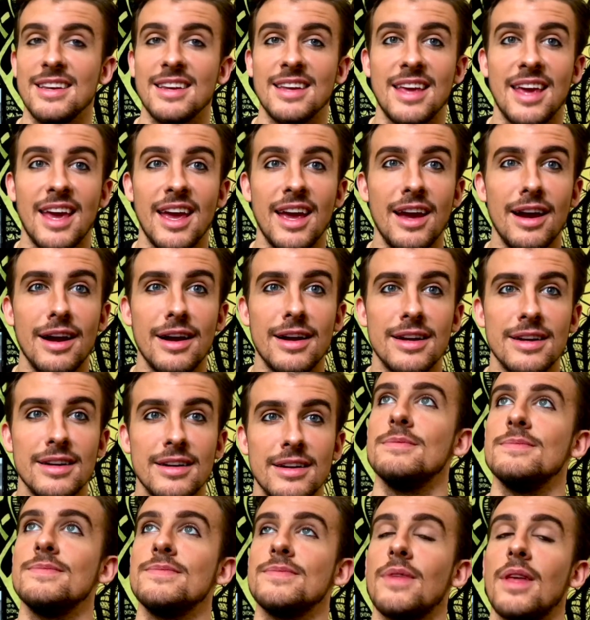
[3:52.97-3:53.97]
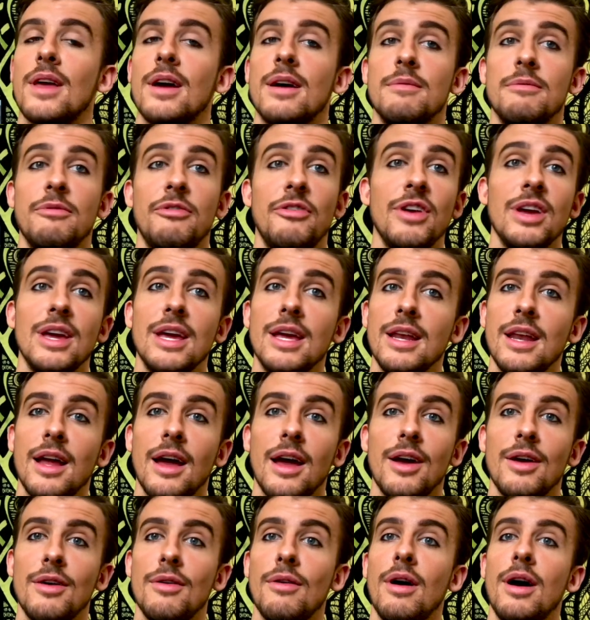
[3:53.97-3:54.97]
care. I'm freaky
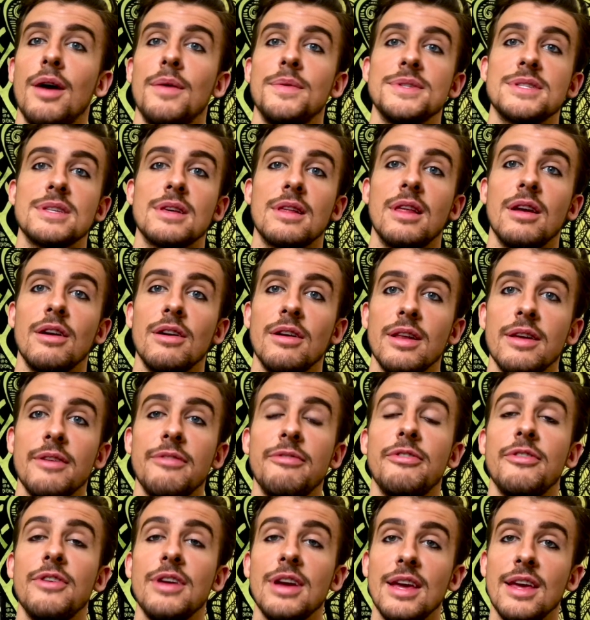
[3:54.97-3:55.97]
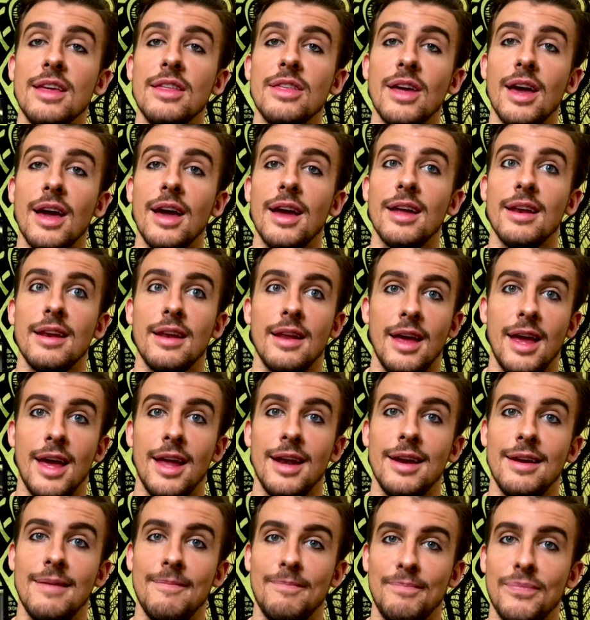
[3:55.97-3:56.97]
now, I was clearly freaky then
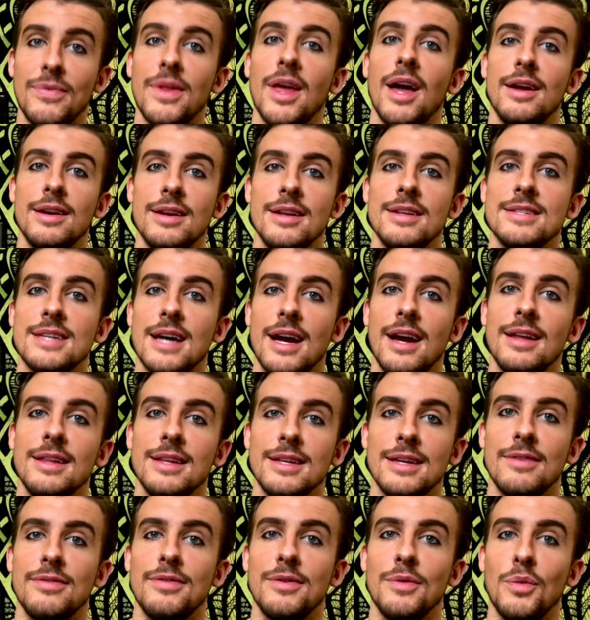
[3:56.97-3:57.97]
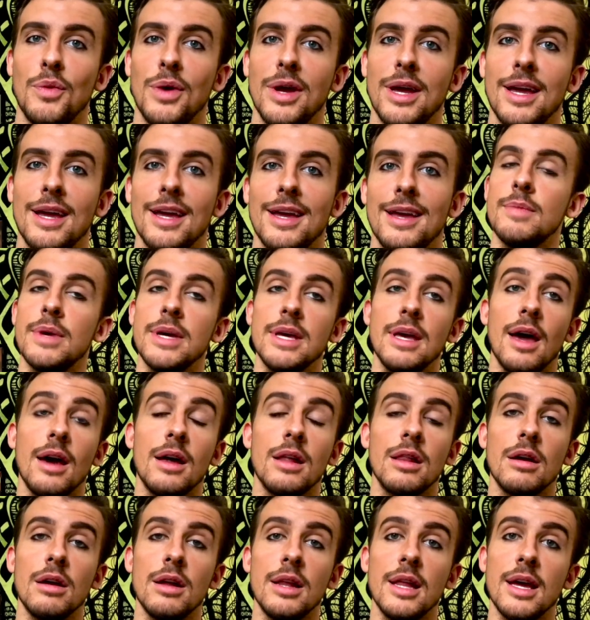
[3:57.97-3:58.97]
in an entirely different way. But yeah,
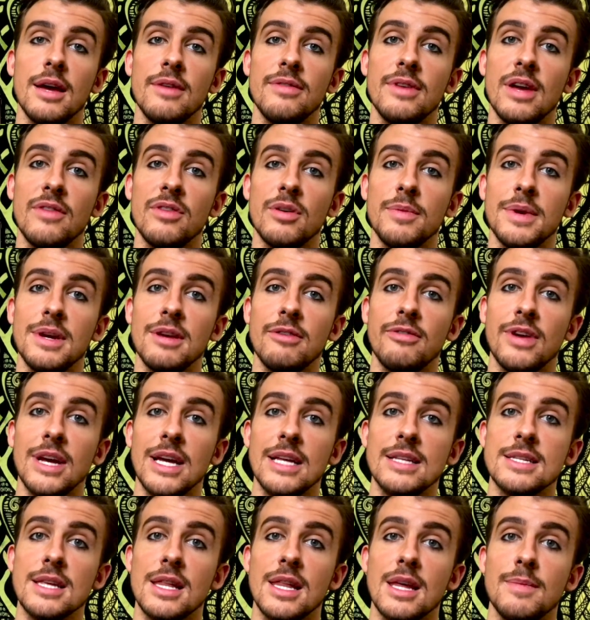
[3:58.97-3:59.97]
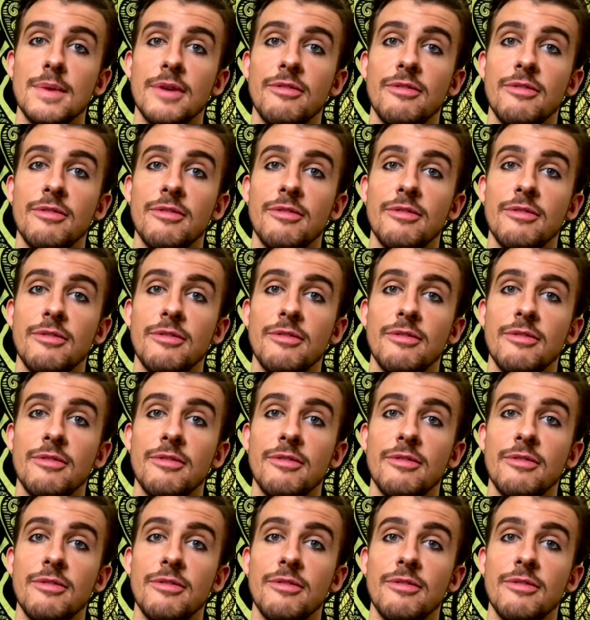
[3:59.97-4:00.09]
clearly I've never been afraid to let my